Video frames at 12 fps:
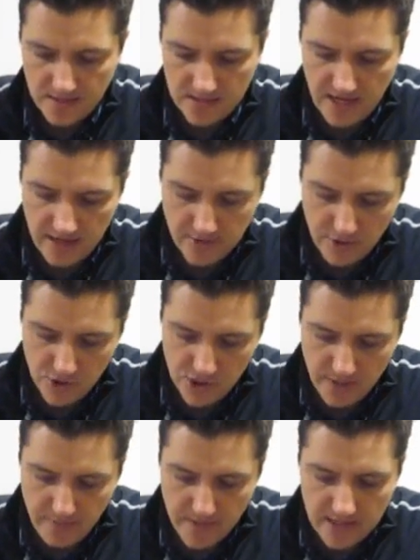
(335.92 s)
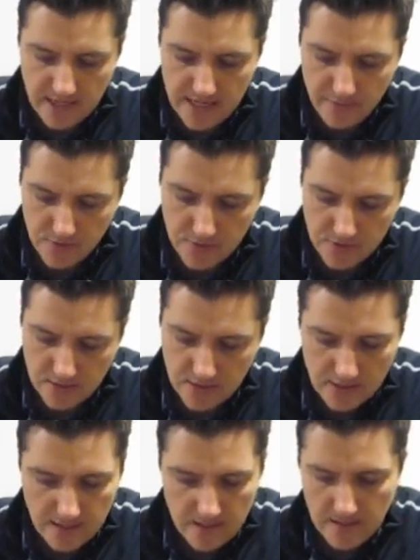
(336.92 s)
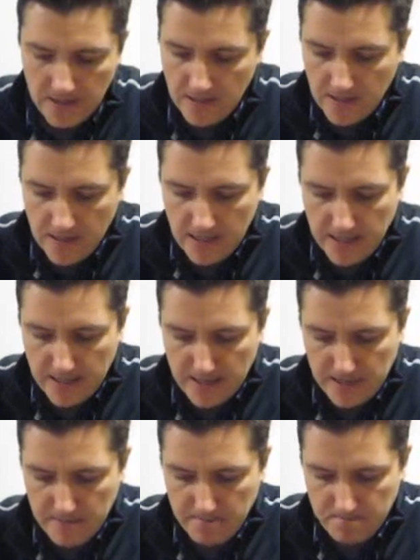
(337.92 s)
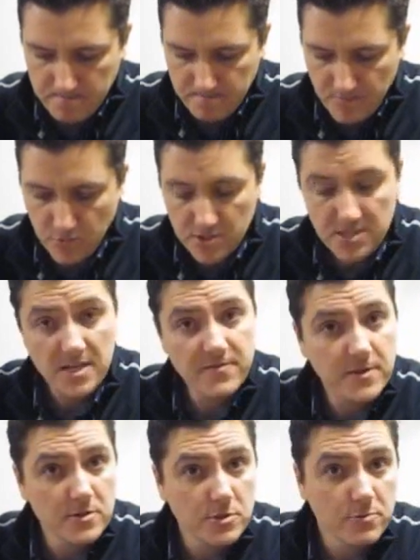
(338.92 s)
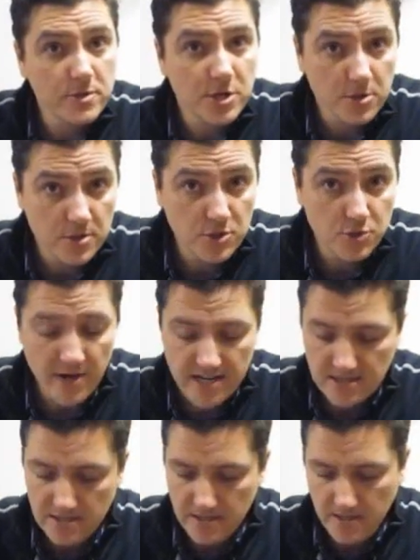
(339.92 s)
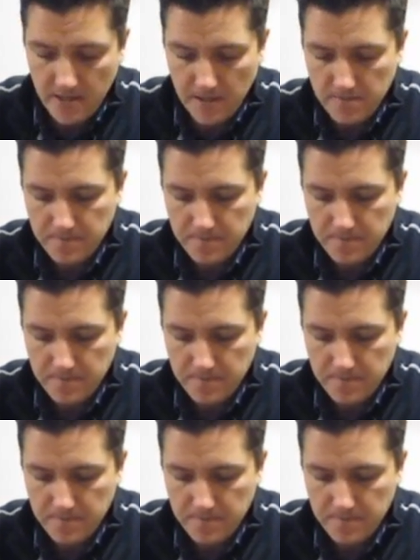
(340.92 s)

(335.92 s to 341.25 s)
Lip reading: standard shipping labels. We'll see if there's a return address in here.